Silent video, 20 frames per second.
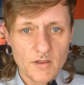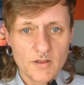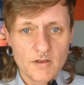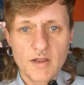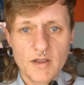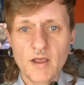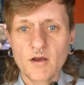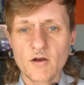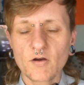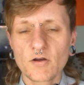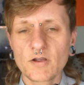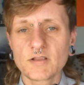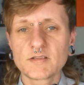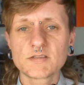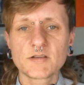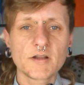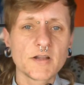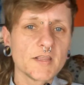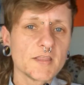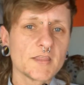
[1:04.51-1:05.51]
Now, is
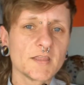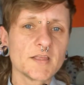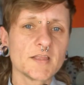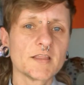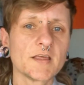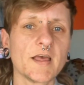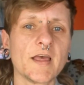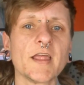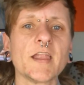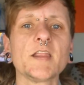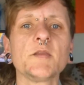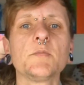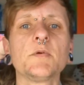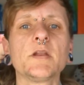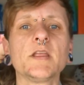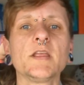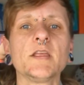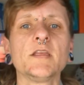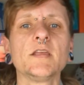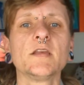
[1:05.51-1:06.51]
there anything that
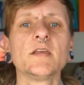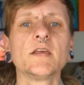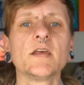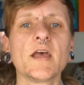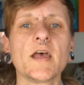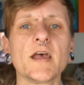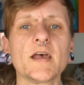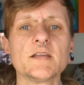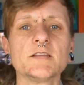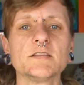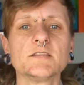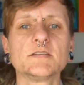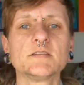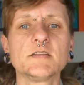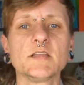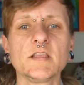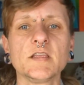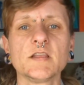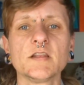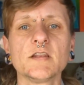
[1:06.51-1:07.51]
anybody has
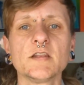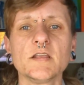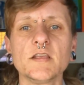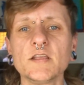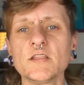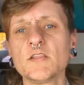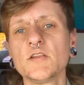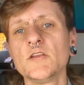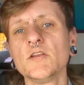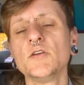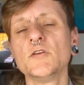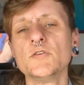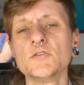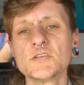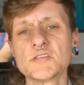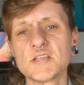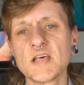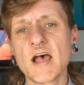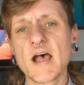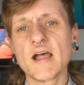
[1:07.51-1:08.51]
seen in the news
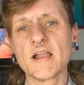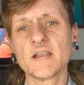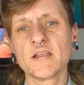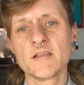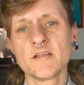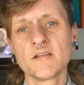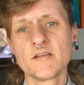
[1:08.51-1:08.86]
that